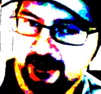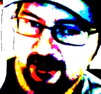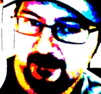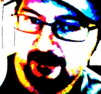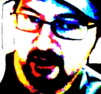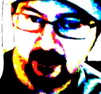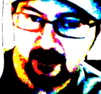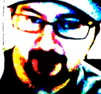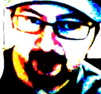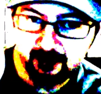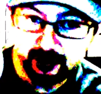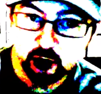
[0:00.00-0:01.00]
going to be all
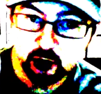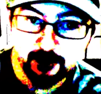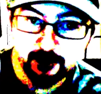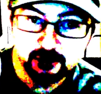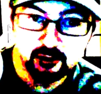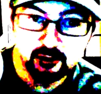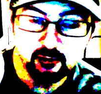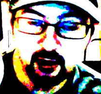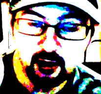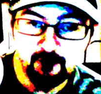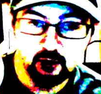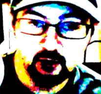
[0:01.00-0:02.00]
about my trip to
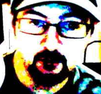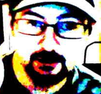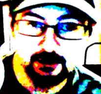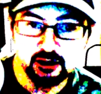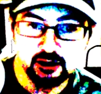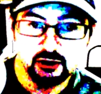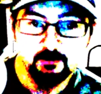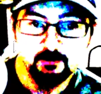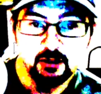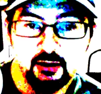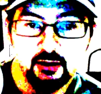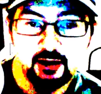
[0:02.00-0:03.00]
uh, Vero Beach
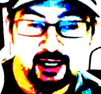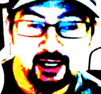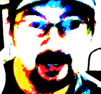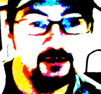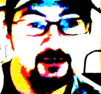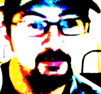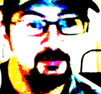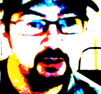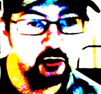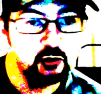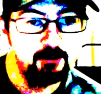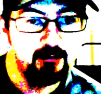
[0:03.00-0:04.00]
and my
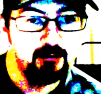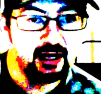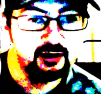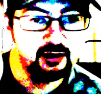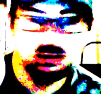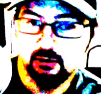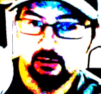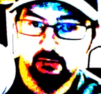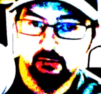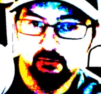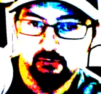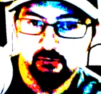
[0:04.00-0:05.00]
trip back. So
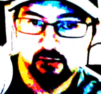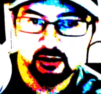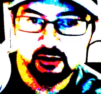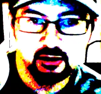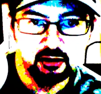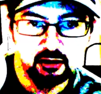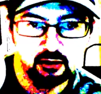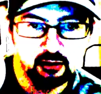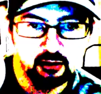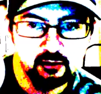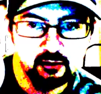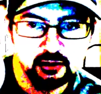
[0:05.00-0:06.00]
let's uh,
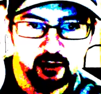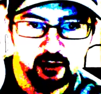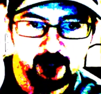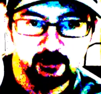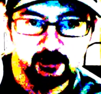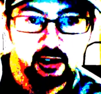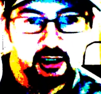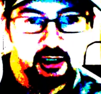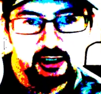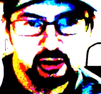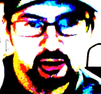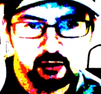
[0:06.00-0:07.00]
go see what happened.
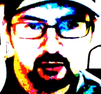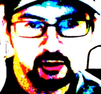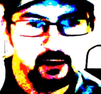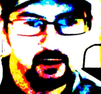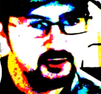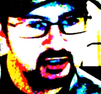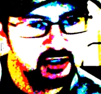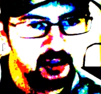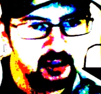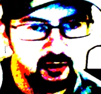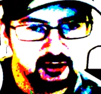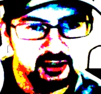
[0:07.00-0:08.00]
It starts off in St.
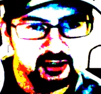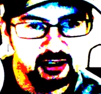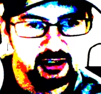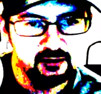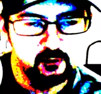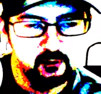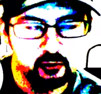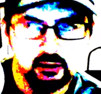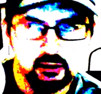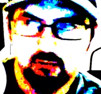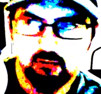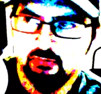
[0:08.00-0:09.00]
Augustine,
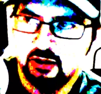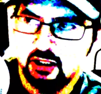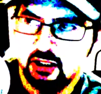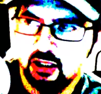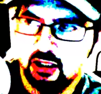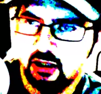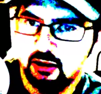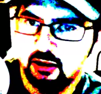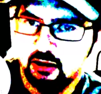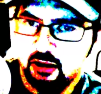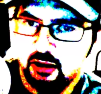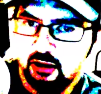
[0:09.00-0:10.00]
Florida, the, uh,
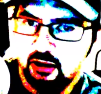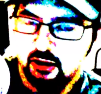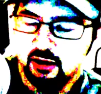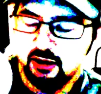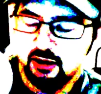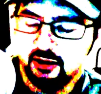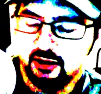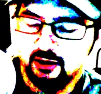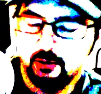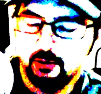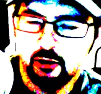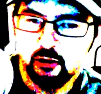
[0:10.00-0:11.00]
uh, the
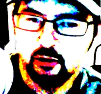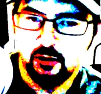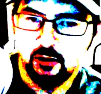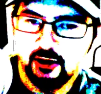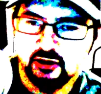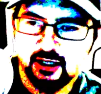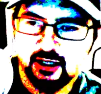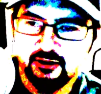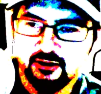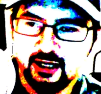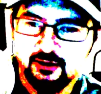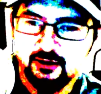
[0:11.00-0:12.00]
parking garage
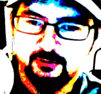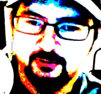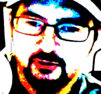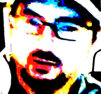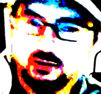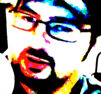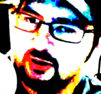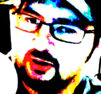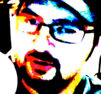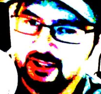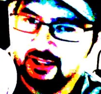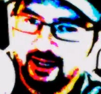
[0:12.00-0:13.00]
downtown. So let's go
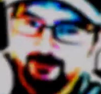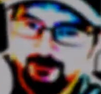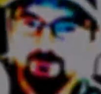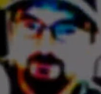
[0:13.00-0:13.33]
to that.